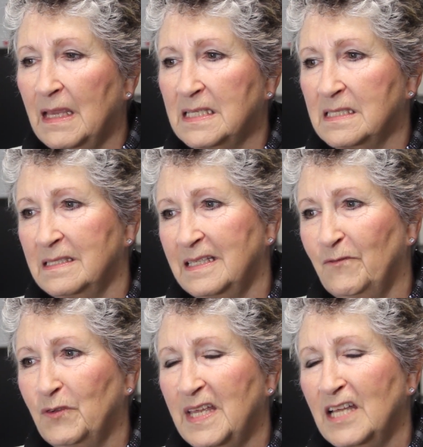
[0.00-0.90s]
it's
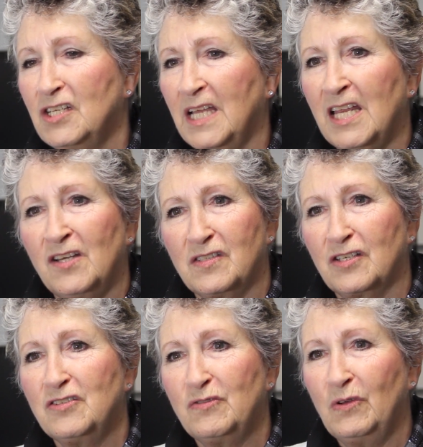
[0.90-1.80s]
for the educator, it's
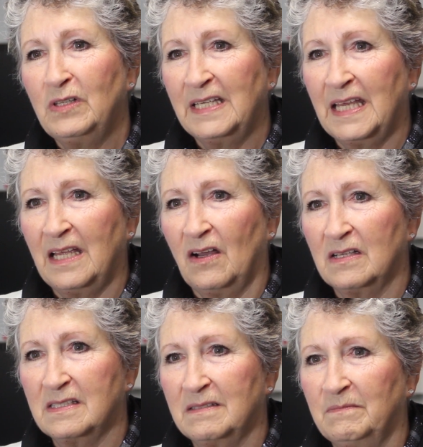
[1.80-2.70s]
controlling
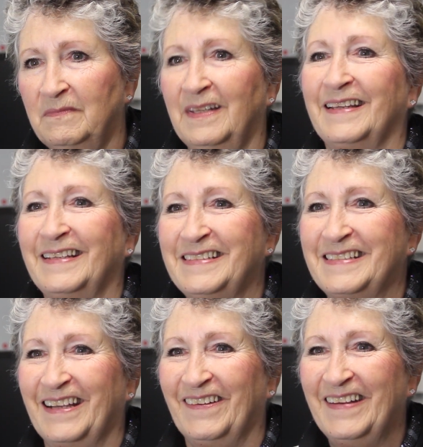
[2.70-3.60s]
chaos.
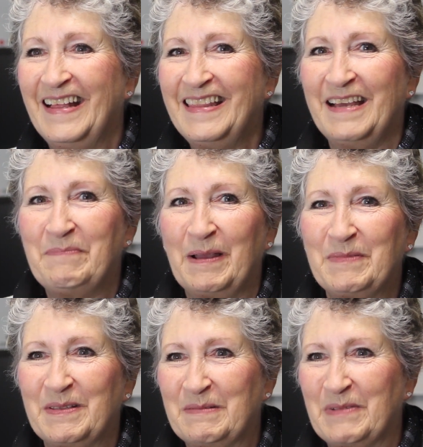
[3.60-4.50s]
So that
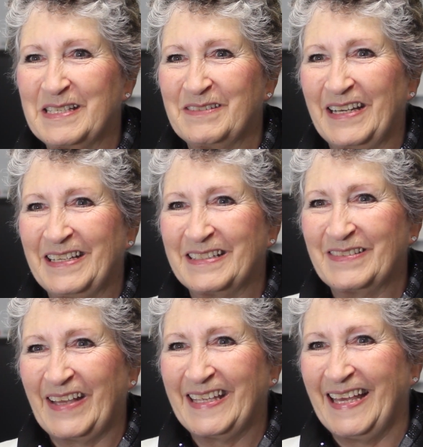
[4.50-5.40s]
might be the best way to
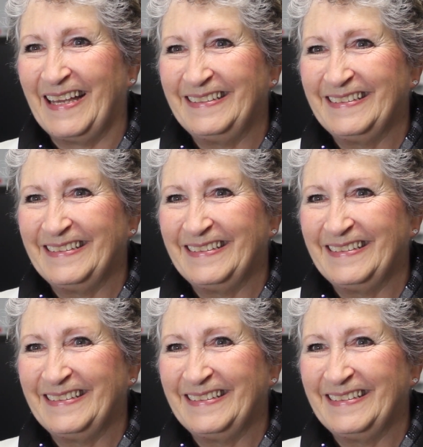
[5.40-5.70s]
explain that.